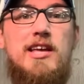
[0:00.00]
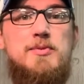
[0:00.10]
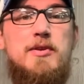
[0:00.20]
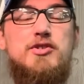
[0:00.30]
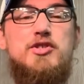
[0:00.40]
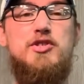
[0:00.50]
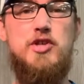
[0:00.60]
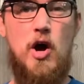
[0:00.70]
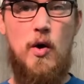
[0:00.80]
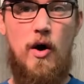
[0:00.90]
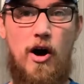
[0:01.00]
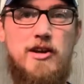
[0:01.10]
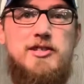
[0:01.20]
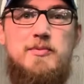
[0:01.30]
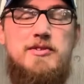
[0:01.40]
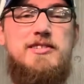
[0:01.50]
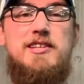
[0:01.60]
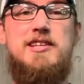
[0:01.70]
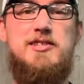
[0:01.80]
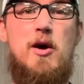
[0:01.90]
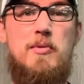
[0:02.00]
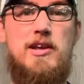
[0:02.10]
It's been so awesome to see so